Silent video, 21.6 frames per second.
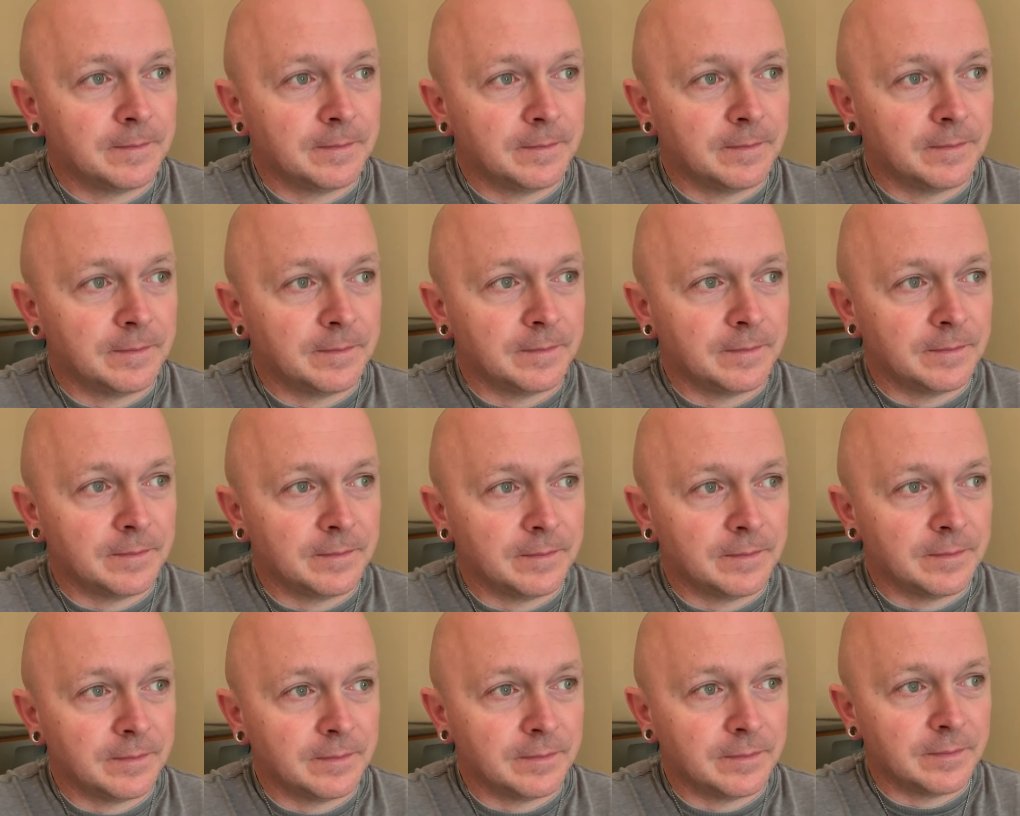
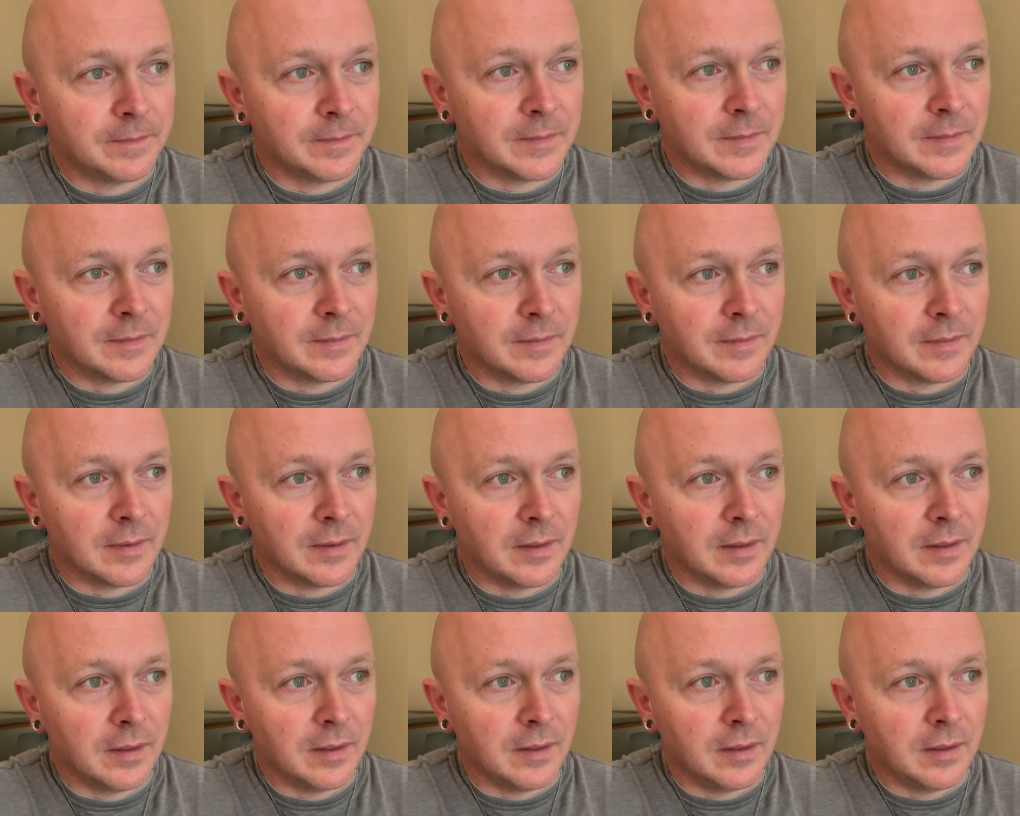
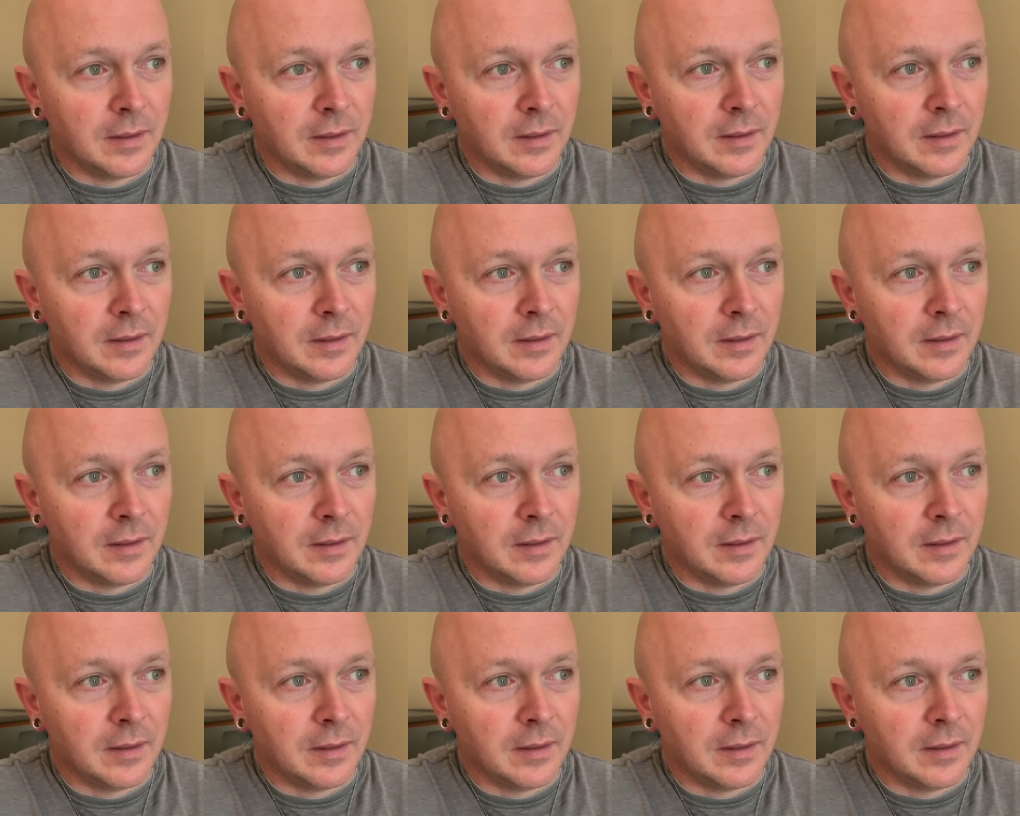No one is speaking in this clip.